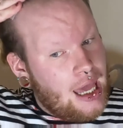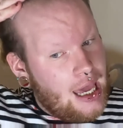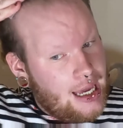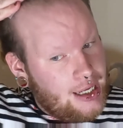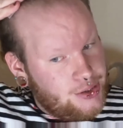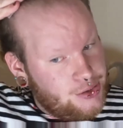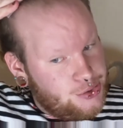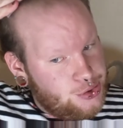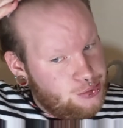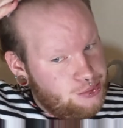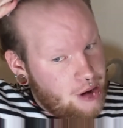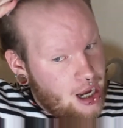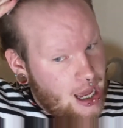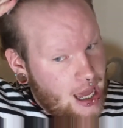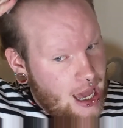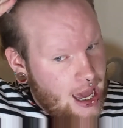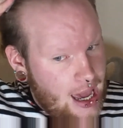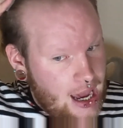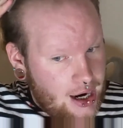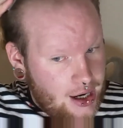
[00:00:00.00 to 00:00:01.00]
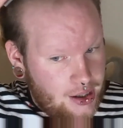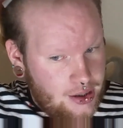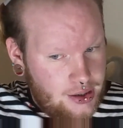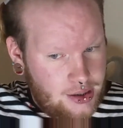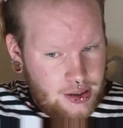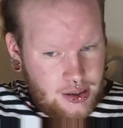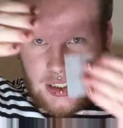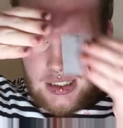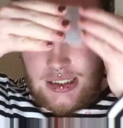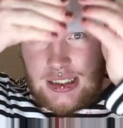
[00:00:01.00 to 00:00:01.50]
into my hair,
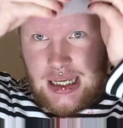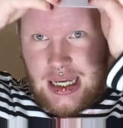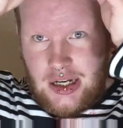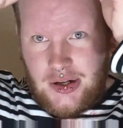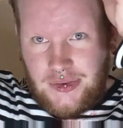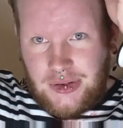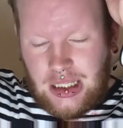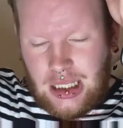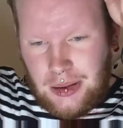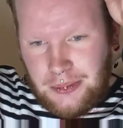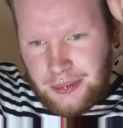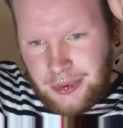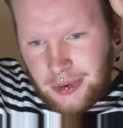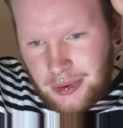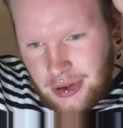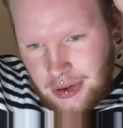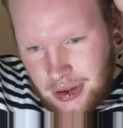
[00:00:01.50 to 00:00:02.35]
just to kind of keep